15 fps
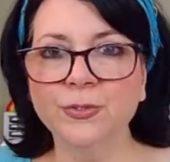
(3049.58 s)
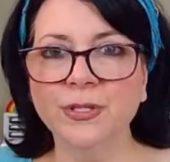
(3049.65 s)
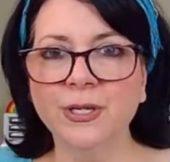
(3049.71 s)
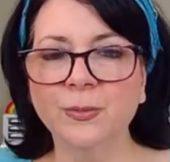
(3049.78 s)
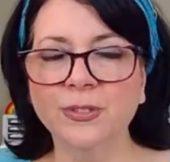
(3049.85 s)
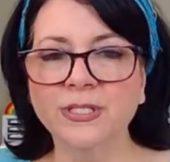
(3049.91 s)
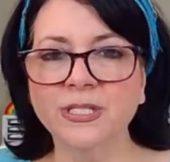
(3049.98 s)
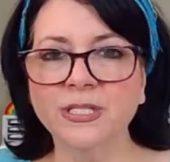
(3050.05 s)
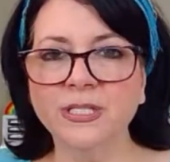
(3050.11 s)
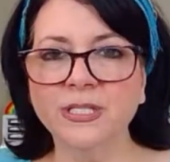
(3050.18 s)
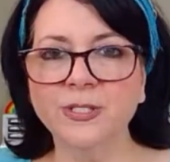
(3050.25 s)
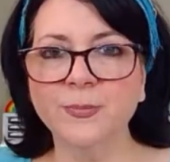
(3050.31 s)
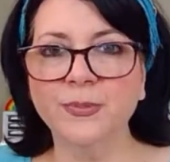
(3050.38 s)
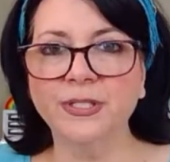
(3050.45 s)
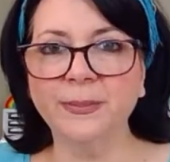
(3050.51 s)
So that one
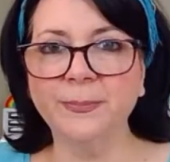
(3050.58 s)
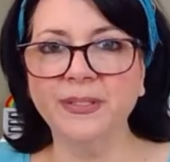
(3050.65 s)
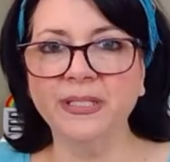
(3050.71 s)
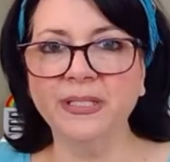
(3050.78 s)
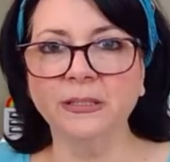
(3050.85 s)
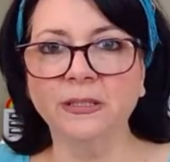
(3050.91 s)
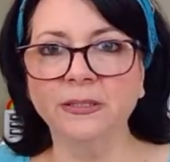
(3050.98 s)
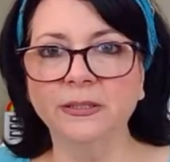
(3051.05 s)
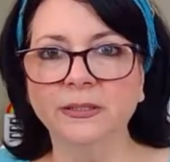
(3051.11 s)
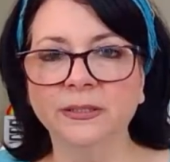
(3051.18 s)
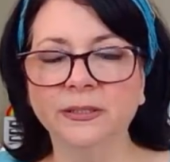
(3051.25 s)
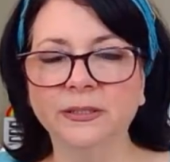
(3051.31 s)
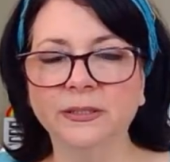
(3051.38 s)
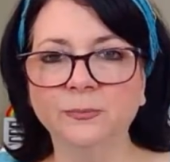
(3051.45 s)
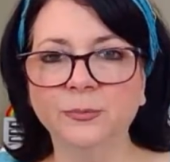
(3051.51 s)
stays pretty pink.
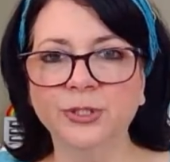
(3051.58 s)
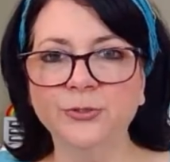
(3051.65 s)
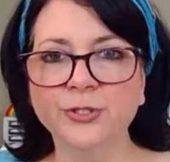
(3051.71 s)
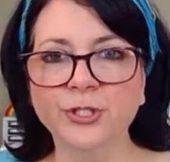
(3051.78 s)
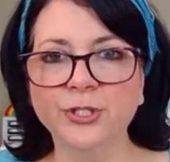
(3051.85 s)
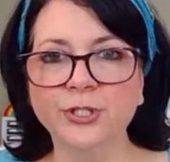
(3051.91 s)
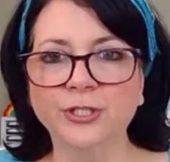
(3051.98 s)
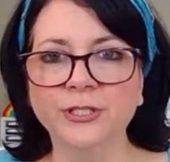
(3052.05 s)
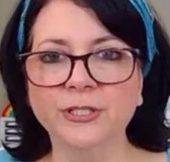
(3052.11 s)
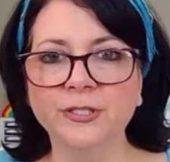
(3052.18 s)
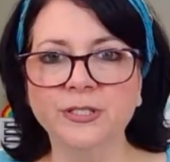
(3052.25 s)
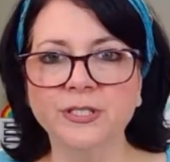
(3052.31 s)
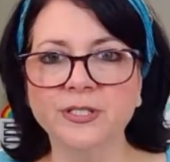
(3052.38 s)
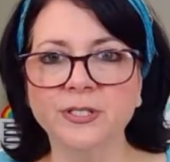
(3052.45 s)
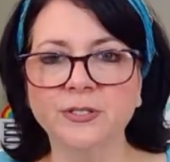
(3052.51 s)
When you turn
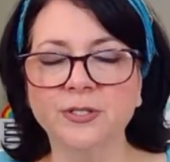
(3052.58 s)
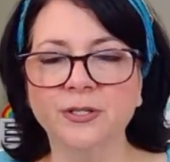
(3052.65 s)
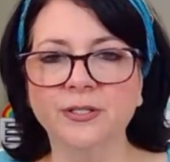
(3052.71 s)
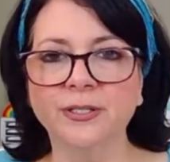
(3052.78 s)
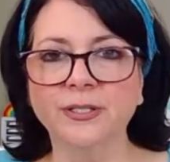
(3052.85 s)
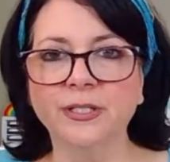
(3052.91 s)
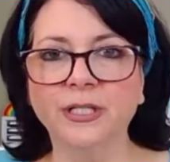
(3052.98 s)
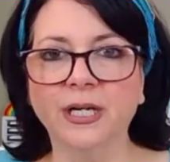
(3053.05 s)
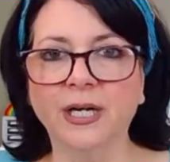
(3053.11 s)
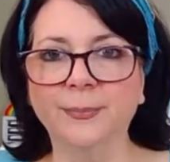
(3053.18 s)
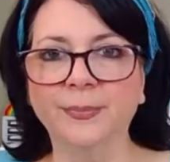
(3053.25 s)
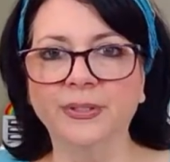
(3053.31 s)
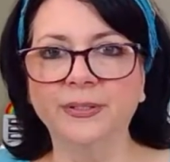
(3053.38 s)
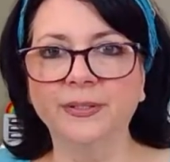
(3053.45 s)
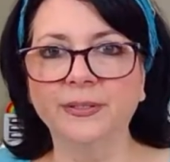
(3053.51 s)
it, it doesn't turn into
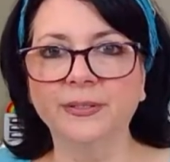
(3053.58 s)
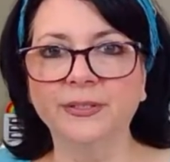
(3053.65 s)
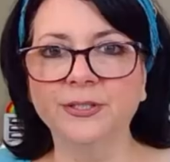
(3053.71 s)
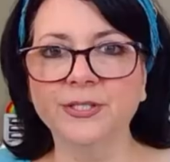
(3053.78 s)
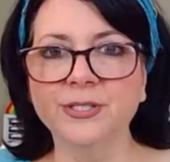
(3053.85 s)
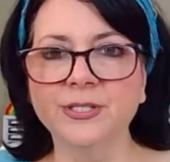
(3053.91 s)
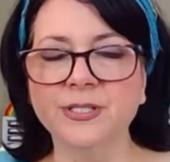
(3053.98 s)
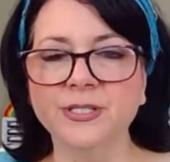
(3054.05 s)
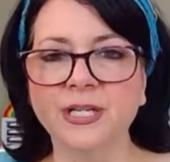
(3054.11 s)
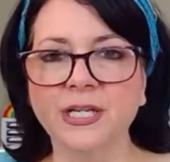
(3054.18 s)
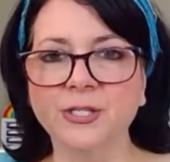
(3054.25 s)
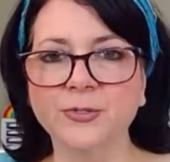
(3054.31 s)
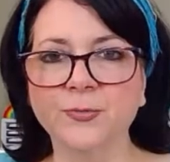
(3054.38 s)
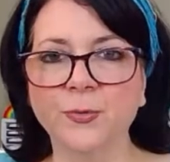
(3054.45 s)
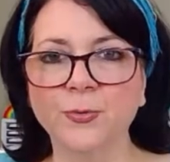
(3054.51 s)
copper. It just
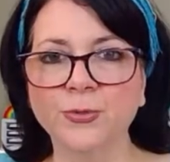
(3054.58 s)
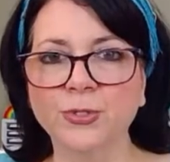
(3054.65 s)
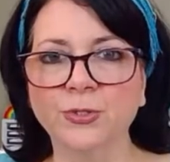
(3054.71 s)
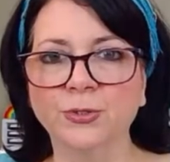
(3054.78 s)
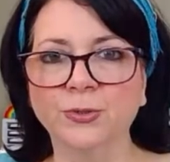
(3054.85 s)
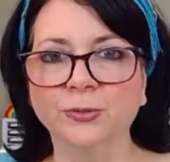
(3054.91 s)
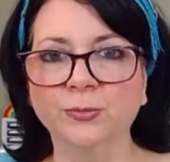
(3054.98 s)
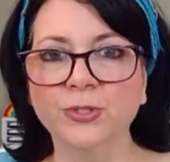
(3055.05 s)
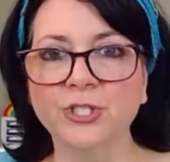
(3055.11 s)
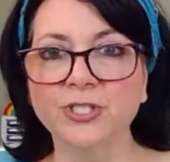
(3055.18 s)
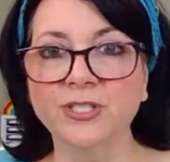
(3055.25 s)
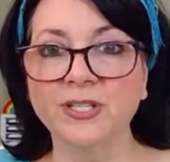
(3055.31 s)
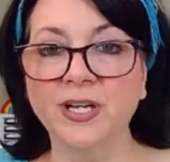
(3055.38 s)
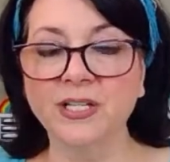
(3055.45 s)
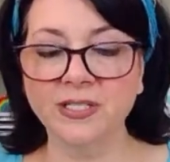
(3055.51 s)
stays rose gold, which
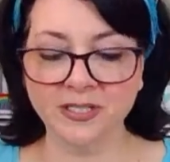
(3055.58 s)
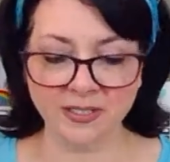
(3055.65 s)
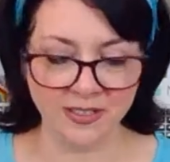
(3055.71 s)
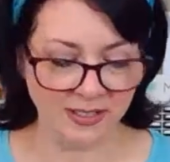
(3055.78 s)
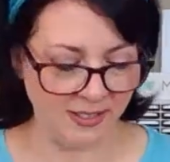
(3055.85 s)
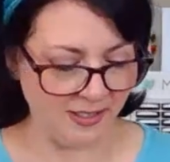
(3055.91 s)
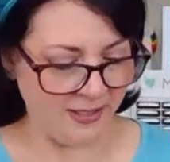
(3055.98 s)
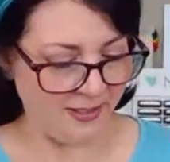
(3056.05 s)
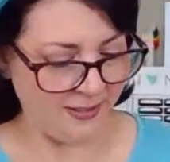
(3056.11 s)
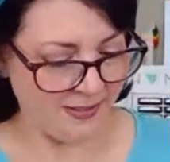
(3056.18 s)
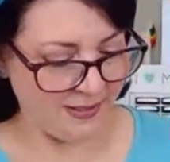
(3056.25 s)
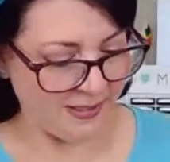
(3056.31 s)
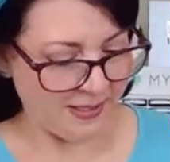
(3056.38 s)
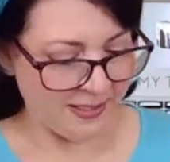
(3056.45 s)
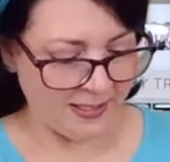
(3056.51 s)
is nice.
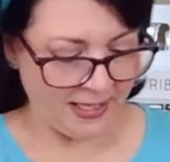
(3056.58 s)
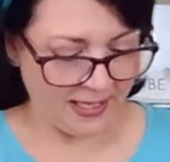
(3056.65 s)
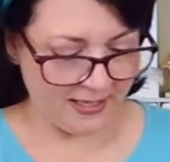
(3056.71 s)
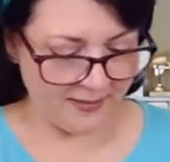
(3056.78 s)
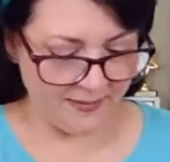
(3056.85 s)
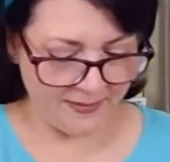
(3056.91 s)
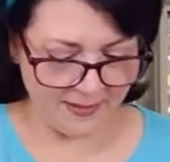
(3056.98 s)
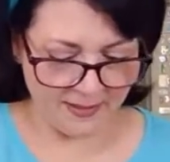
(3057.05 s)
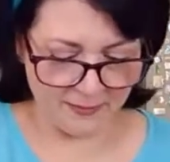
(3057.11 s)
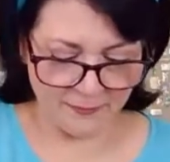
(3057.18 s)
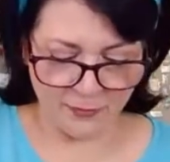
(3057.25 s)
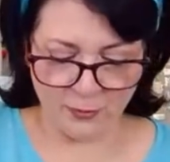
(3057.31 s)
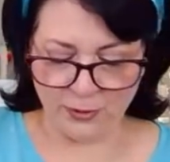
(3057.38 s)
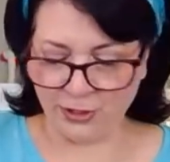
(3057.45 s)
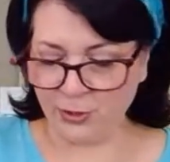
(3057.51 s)
And then,
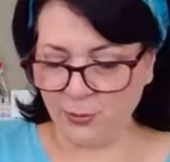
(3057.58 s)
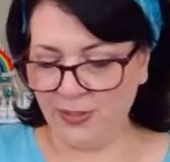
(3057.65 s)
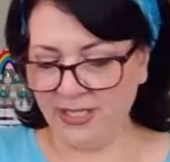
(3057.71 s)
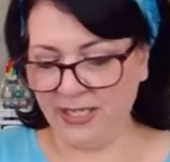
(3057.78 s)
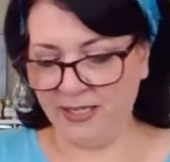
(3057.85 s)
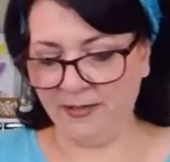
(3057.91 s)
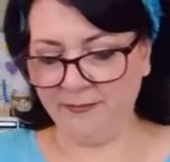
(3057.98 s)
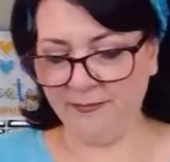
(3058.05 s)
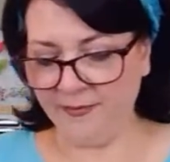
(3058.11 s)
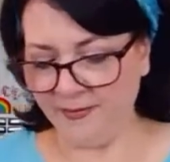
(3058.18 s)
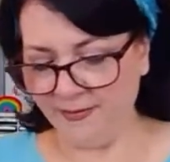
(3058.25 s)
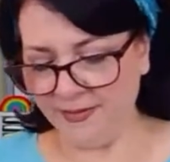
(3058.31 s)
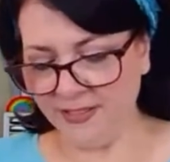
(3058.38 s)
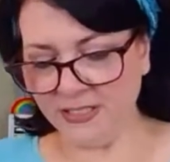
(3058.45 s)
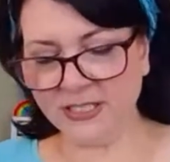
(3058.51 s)
of course, we have
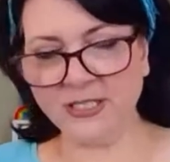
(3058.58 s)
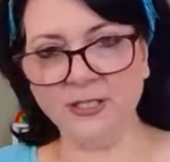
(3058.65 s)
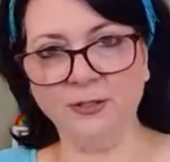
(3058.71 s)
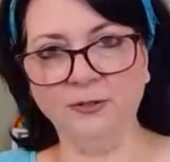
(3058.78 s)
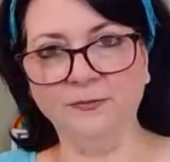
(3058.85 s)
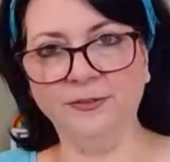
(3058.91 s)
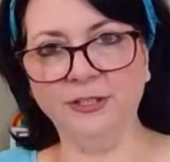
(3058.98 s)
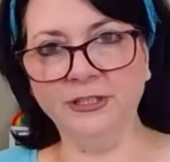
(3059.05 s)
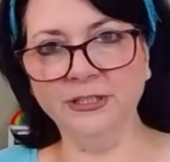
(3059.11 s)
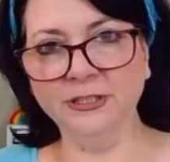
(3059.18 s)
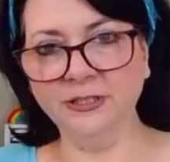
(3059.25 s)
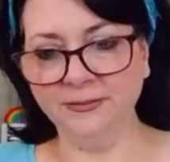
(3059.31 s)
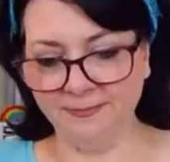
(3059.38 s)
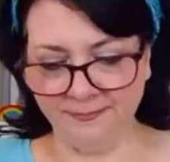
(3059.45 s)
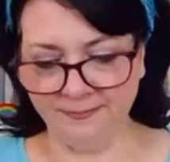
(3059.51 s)
the
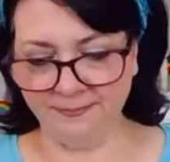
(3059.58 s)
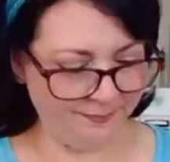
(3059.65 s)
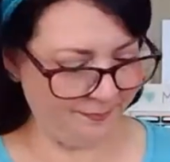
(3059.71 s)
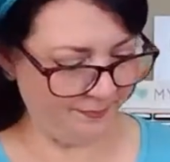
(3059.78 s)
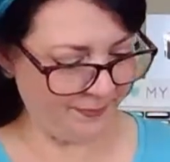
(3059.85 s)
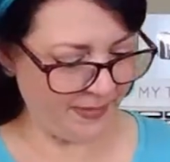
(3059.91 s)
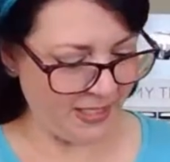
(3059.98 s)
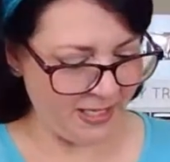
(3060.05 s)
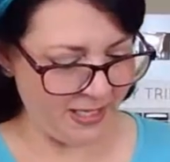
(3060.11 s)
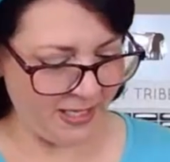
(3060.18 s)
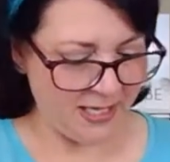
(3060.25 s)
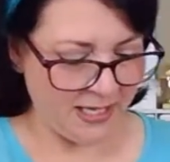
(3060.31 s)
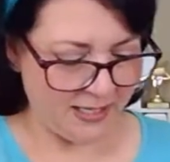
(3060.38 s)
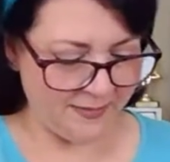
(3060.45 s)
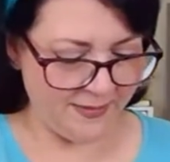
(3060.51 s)
silver,
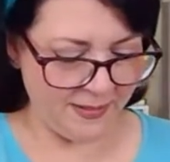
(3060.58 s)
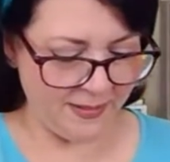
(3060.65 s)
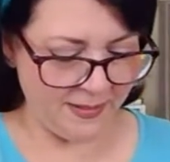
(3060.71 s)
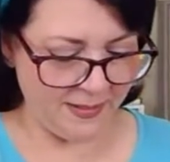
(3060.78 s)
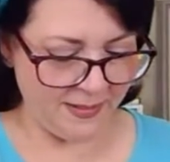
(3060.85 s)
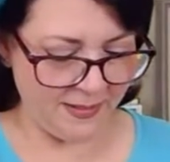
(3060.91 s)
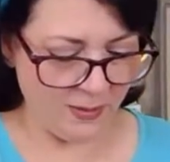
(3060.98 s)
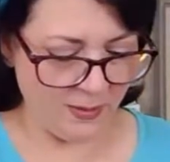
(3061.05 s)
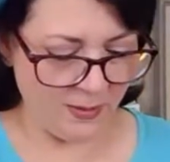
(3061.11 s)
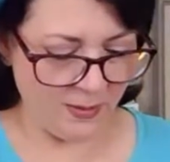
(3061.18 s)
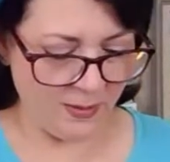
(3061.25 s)
and then we have